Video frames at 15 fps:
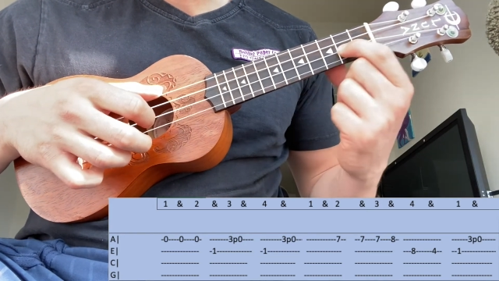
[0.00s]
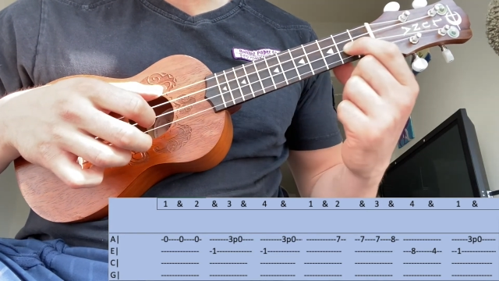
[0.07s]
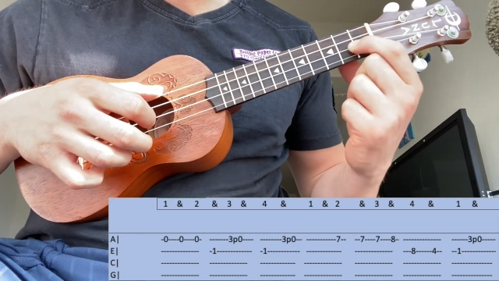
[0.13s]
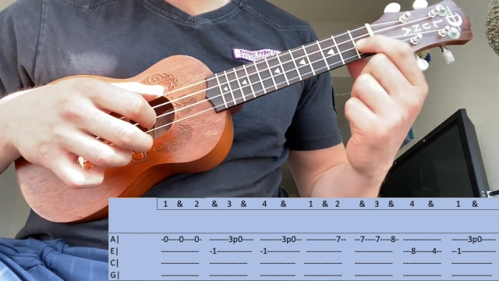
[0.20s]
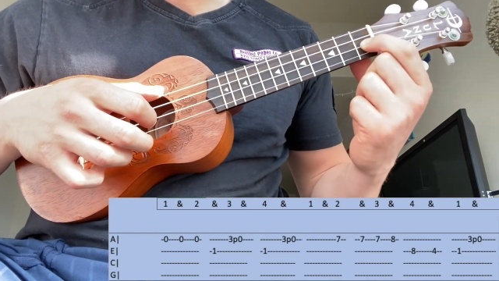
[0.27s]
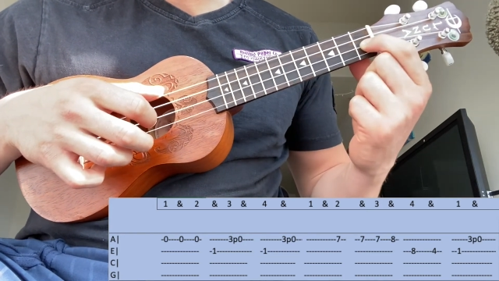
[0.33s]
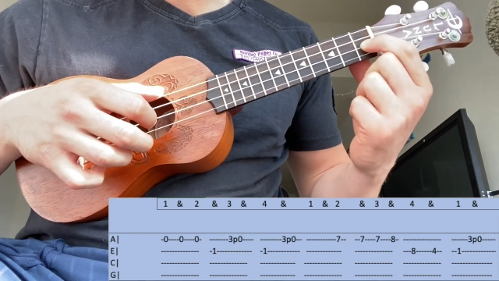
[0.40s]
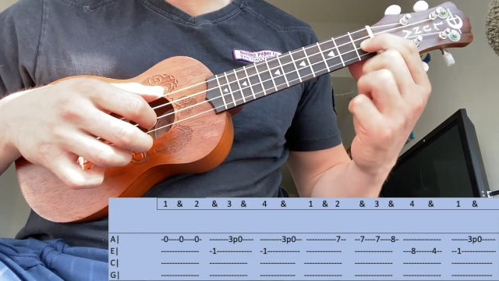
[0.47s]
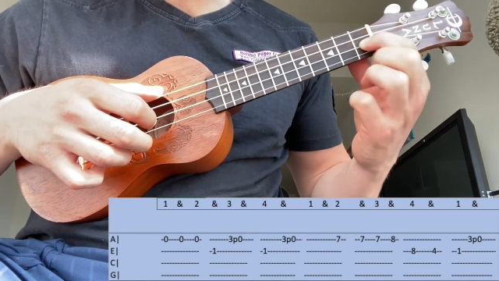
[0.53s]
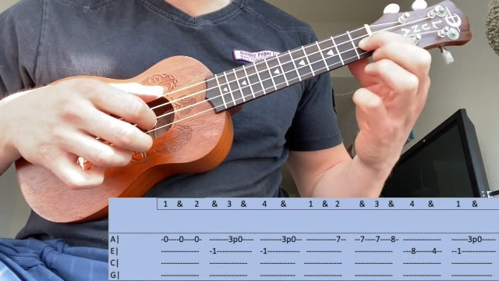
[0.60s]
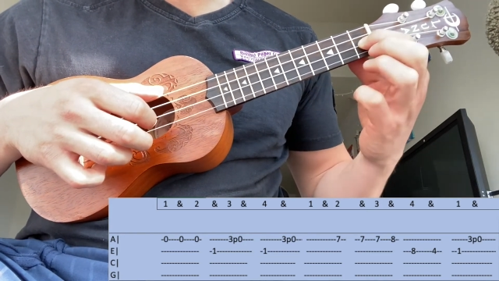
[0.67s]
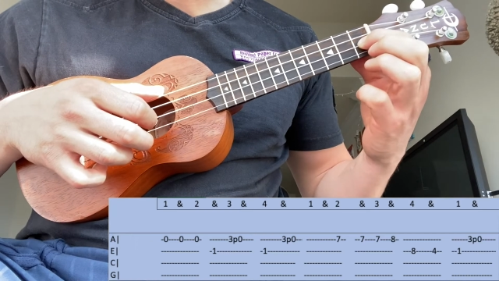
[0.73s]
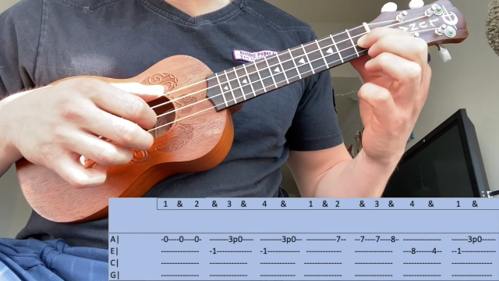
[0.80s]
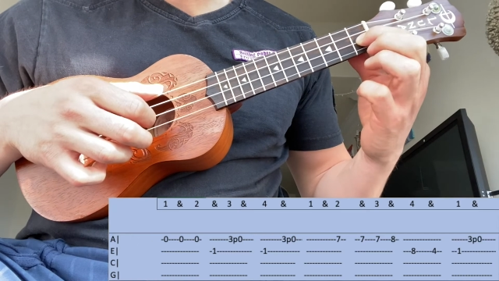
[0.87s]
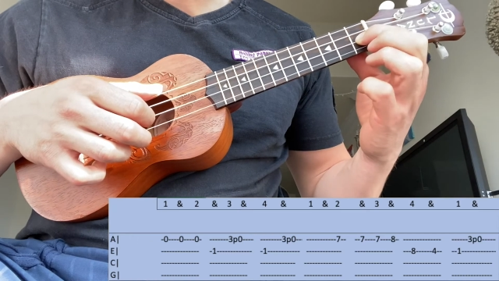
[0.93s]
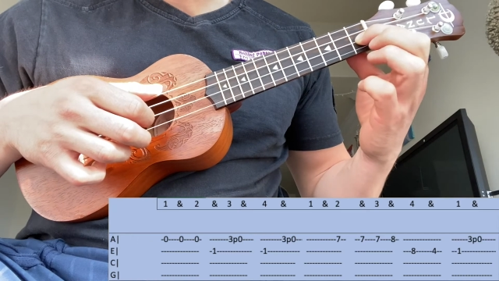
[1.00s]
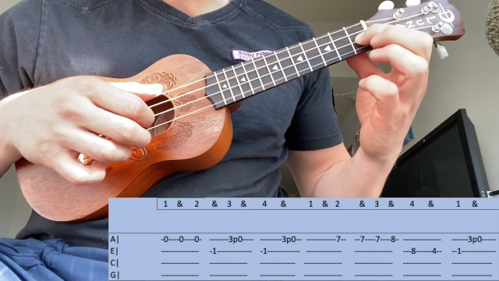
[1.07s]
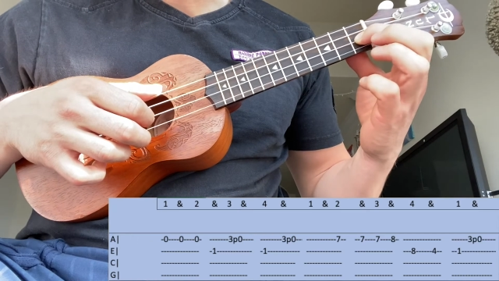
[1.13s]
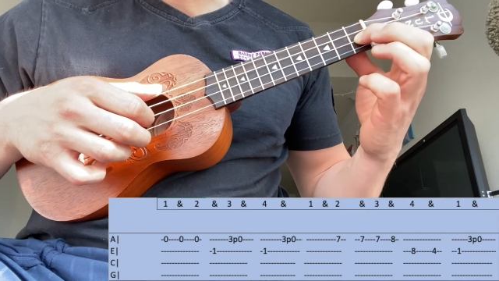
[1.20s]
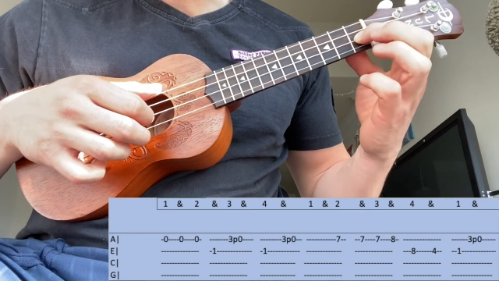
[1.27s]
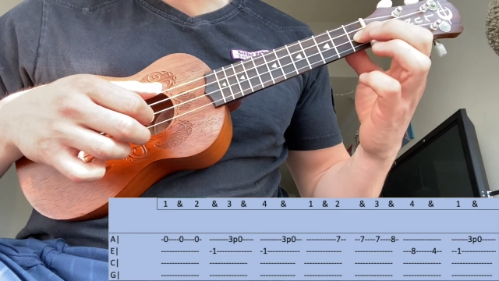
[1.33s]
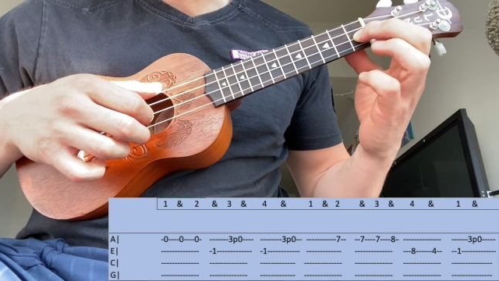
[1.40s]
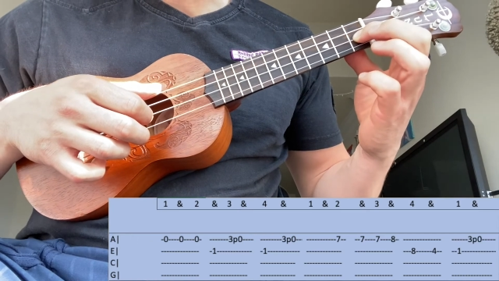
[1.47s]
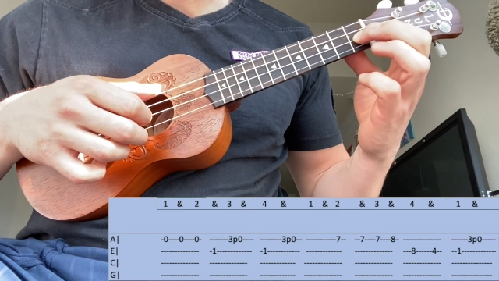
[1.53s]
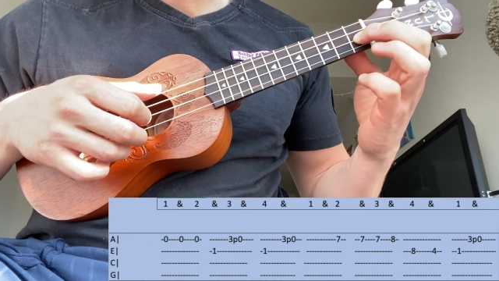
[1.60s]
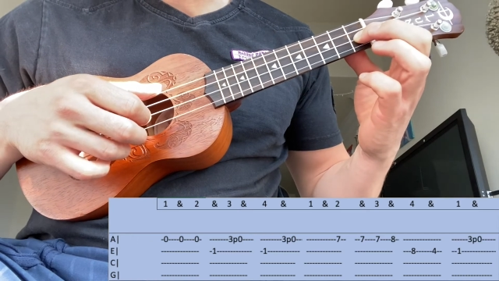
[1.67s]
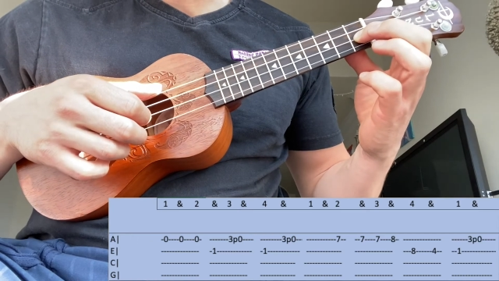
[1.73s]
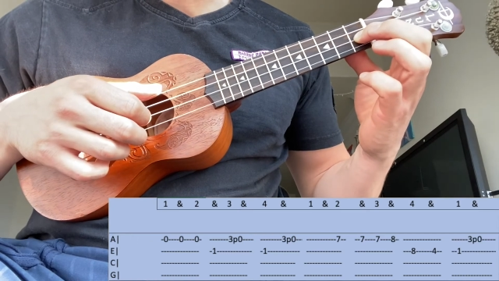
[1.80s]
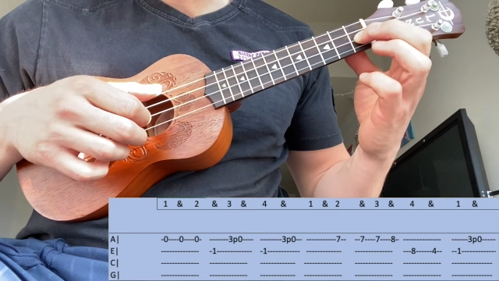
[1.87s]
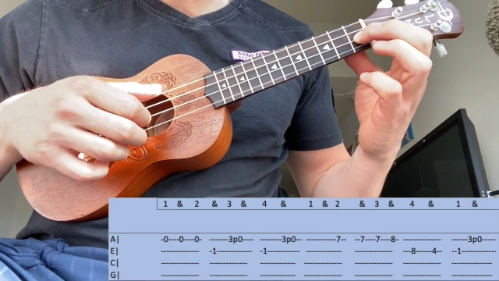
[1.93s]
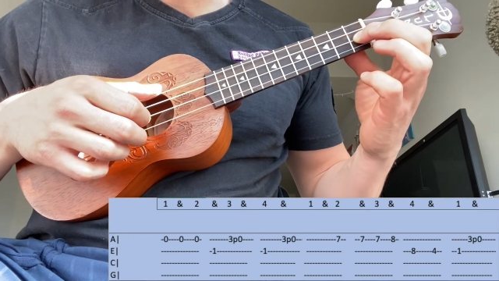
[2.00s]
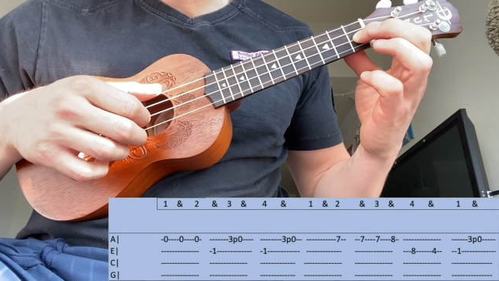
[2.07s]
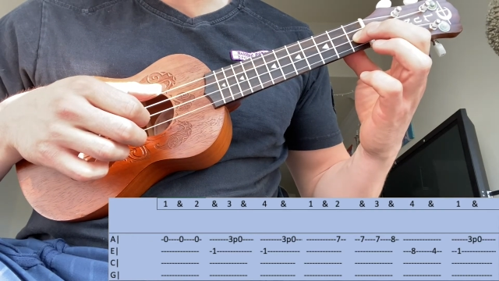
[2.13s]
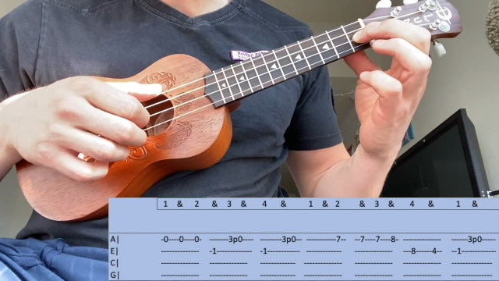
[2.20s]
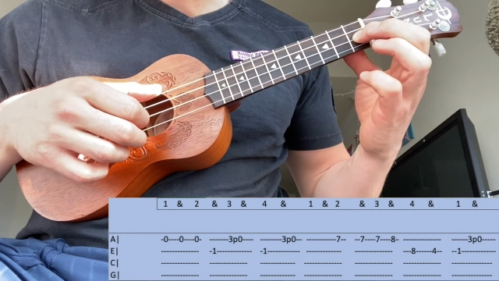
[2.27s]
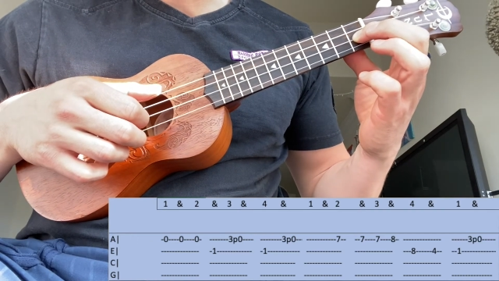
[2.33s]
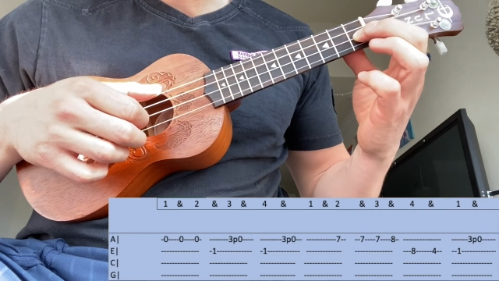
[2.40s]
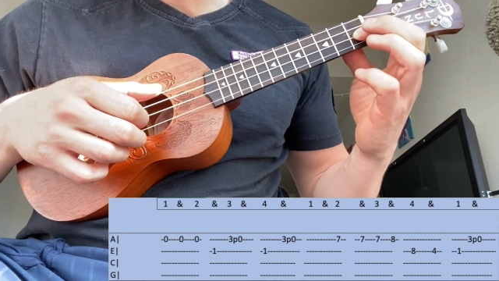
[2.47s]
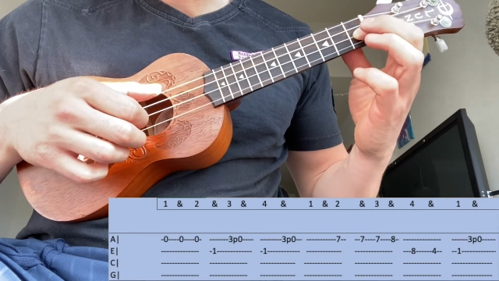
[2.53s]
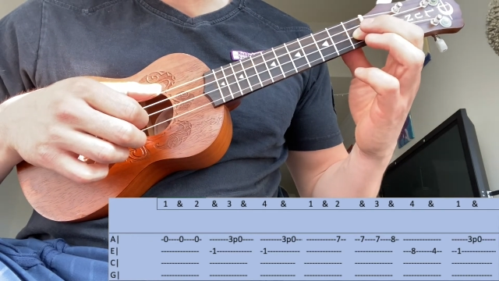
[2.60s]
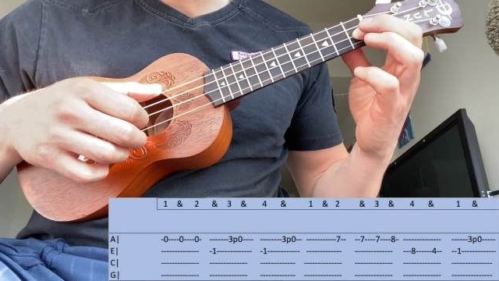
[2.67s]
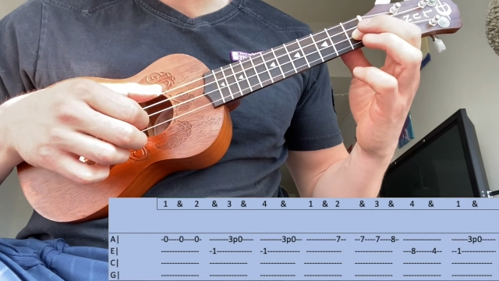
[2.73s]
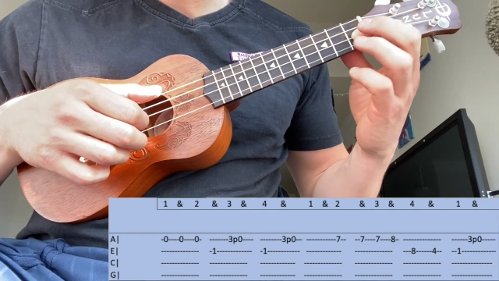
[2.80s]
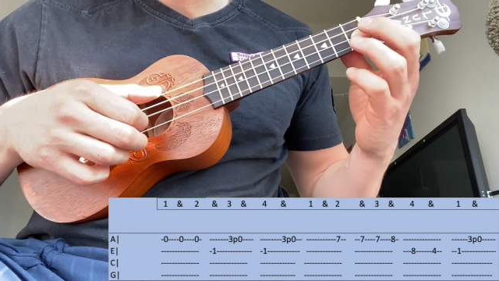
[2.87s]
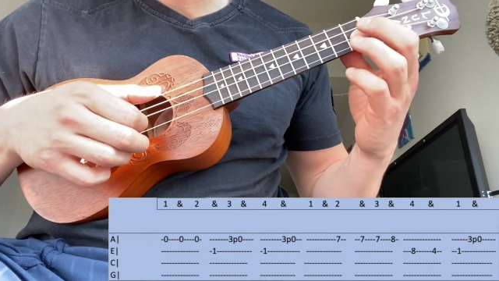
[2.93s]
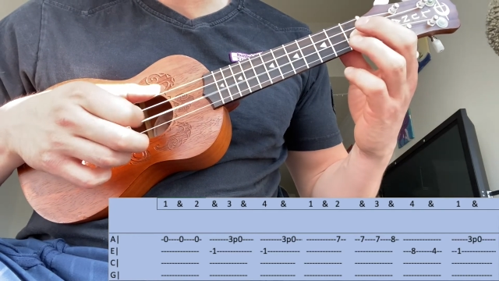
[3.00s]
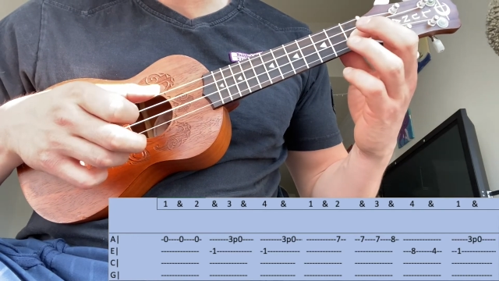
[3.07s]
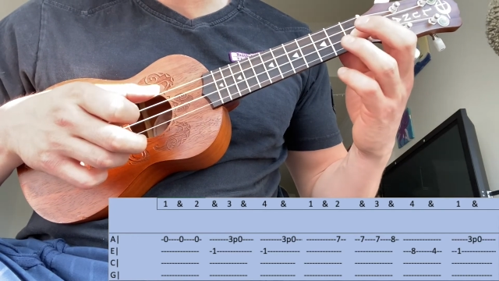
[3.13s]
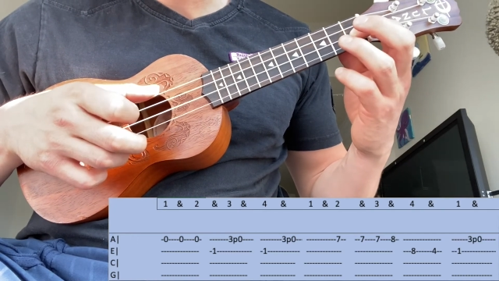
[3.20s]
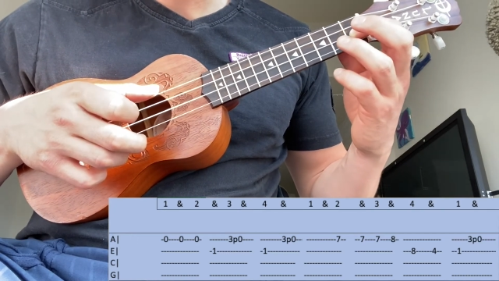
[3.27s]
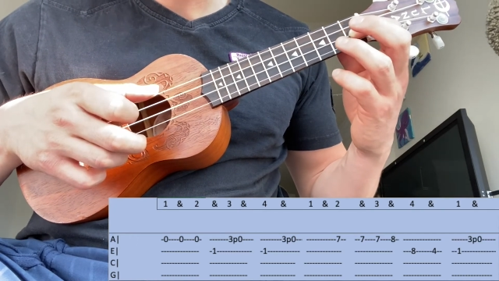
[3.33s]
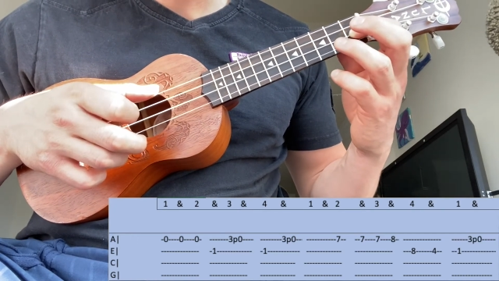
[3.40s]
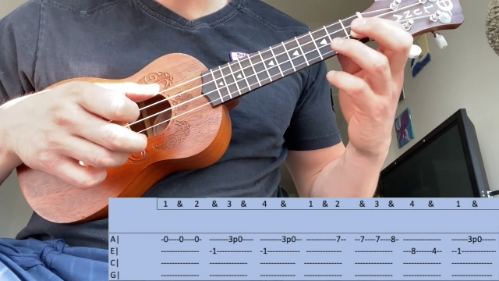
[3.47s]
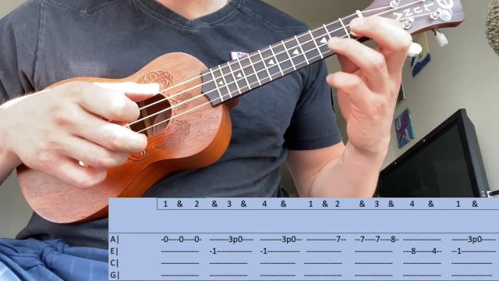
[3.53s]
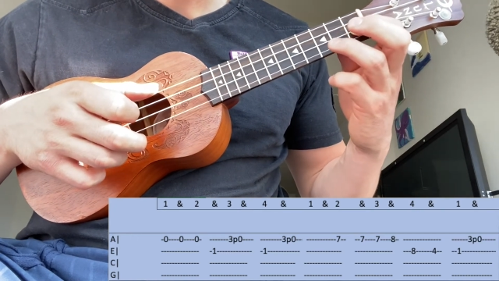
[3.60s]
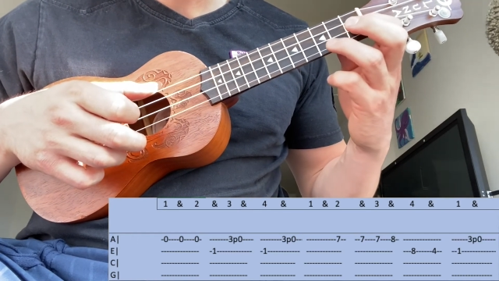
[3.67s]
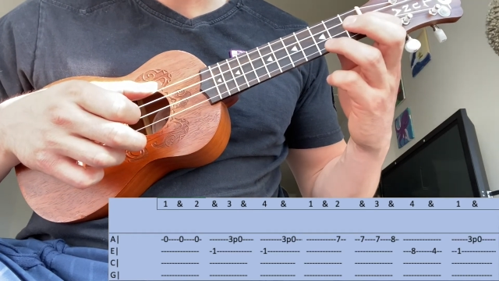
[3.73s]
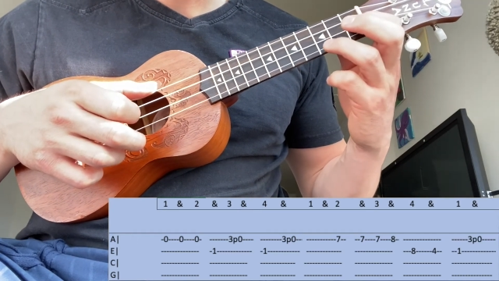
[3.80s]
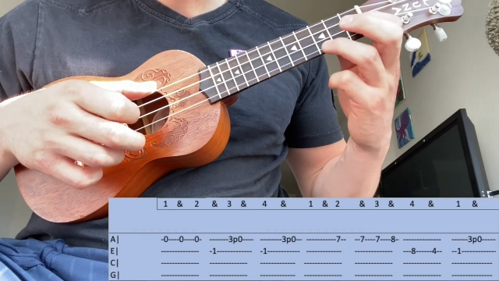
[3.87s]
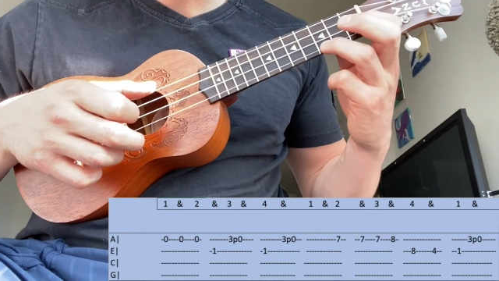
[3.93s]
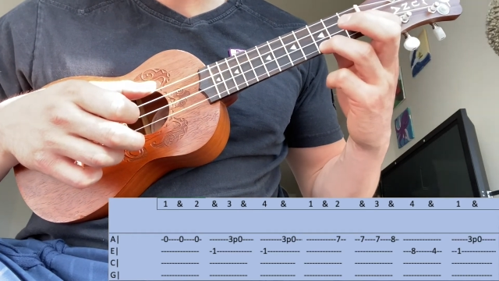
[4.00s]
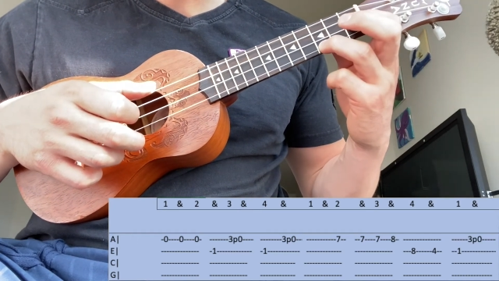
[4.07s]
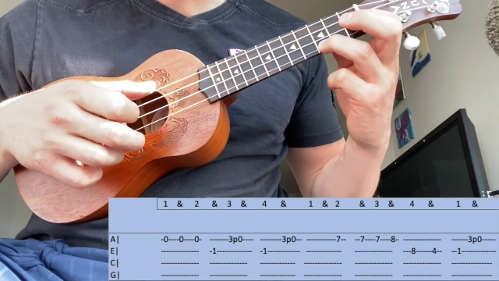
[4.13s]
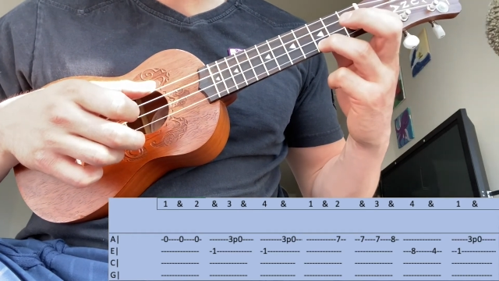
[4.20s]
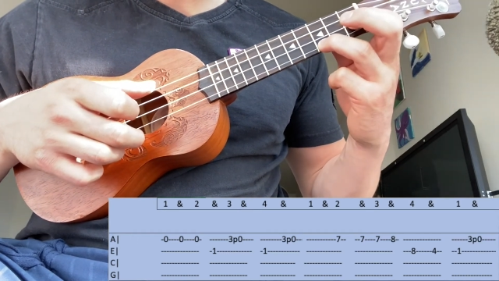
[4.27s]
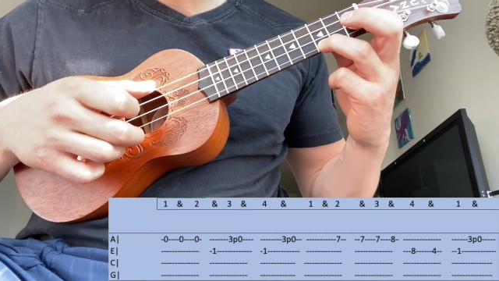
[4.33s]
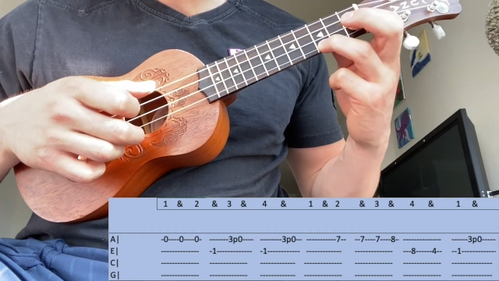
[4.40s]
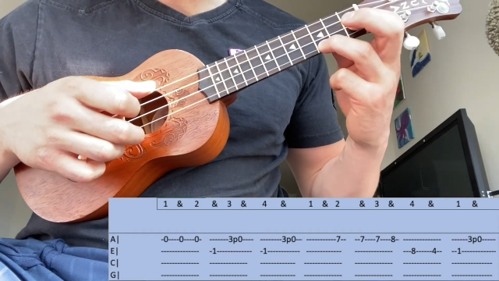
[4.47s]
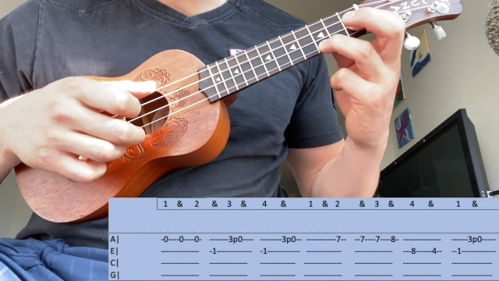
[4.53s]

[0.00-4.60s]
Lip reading: [unreadable: no face in view]